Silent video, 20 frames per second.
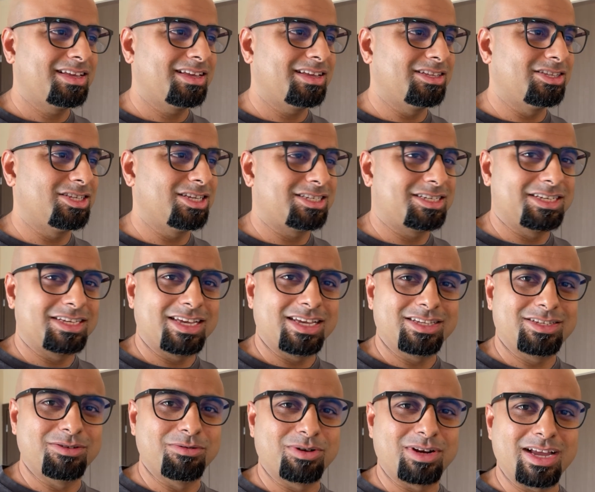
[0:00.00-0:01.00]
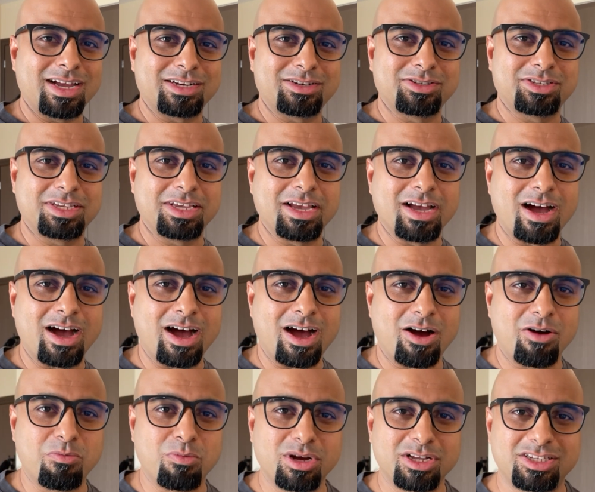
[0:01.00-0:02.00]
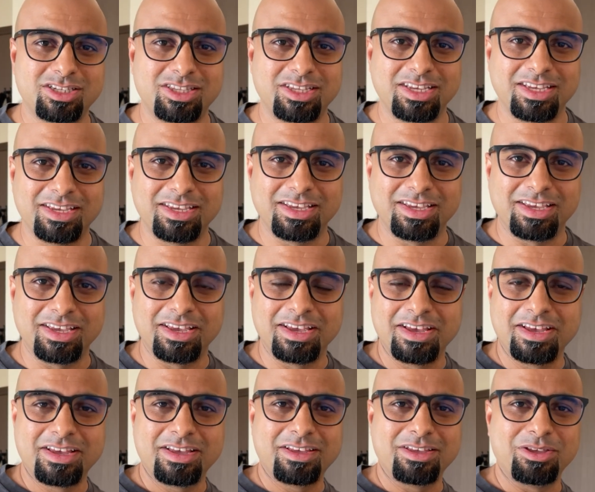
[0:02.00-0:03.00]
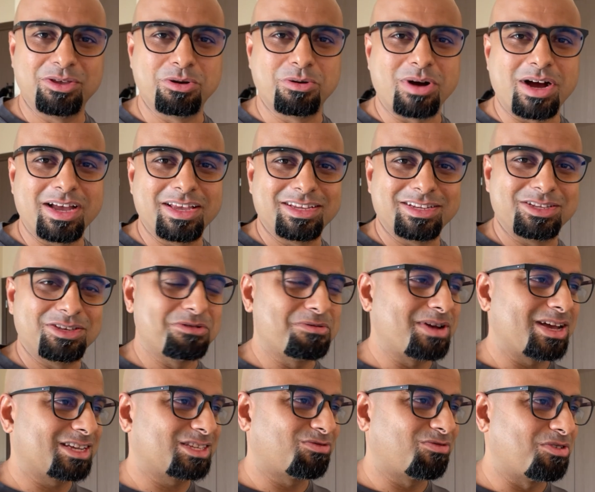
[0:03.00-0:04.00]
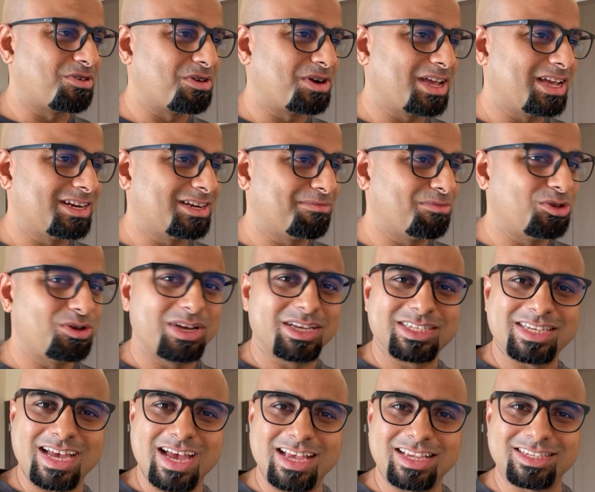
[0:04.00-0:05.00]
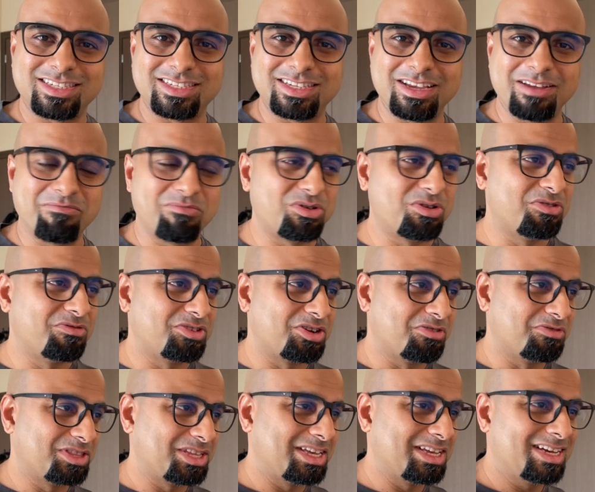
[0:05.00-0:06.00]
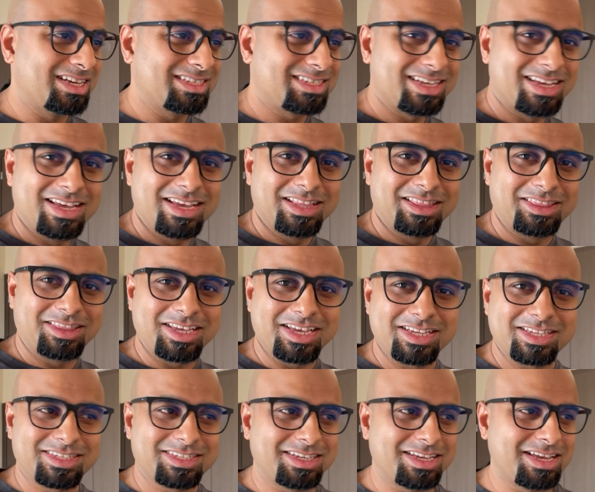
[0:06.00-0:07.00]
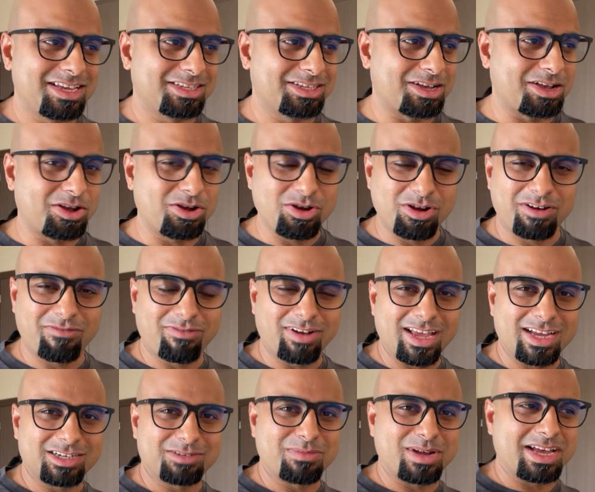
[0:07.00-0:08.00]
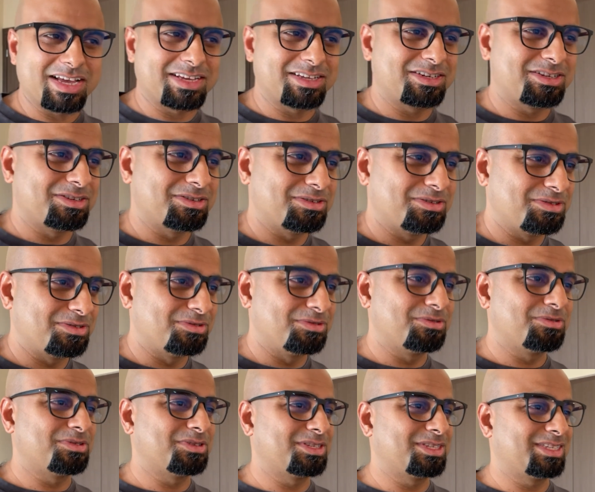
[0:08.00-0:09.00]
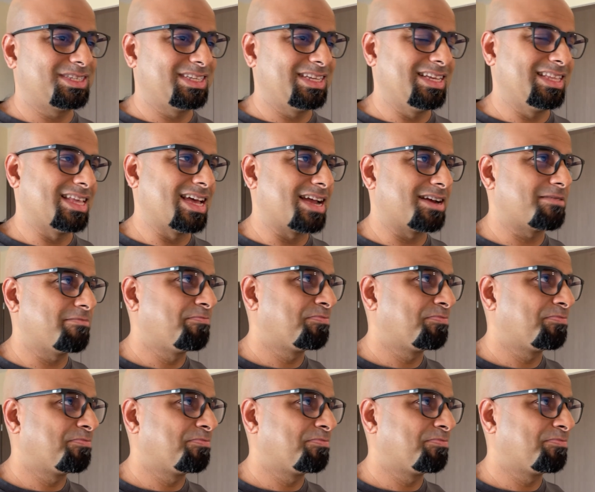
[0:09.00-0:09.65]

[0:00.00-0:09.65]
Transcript: just in case you would like to see how much the UI and UX for AWS has improved over the years. This is a good flashback to see that.